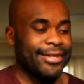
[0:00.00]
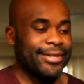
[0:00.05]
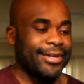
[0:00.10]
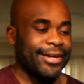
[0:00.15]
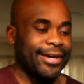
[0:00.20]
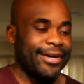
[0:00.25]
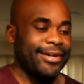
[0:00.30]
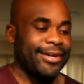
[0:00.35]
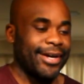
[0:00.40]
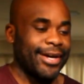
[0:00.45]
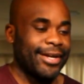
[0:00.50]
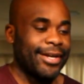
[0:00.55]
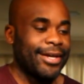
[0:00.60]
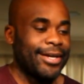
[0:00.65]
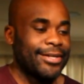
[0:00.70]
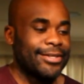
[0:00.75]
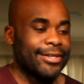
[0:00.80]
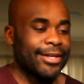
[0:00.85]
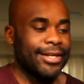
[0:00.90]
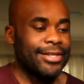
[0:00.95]
All right,
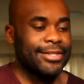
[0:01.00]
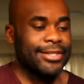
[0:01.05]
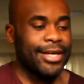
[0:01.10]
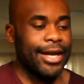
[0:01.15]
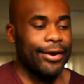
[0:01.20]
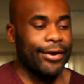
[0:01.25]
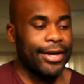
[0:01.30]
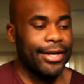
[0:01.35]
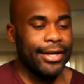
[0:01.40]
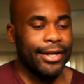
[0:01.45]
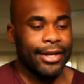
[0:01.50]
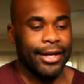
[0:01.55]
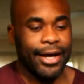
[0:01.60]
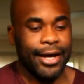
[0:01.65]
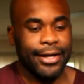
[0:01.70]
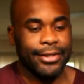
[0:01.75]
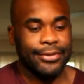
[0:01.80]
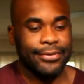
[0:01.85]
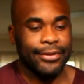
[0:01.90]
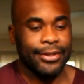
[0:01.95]
so let's see how I did
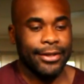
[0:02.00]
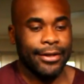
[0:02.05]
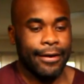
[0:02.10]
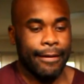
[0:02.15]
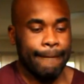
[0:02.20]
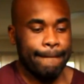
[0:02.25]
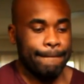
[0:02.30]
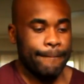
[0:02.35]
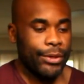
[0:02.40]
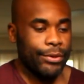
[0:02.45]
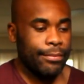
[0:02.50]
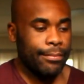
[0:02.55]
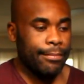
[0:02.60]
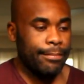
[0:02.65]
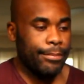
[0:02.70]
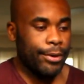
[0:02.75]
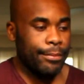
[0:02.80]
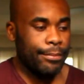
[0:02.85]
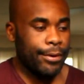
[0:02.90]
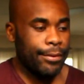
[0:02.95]
last week.
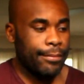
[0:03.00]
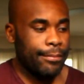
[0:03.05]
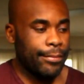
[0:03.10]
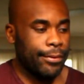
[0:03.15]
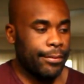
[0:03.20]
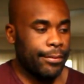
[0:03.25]
Boom, boom, boom.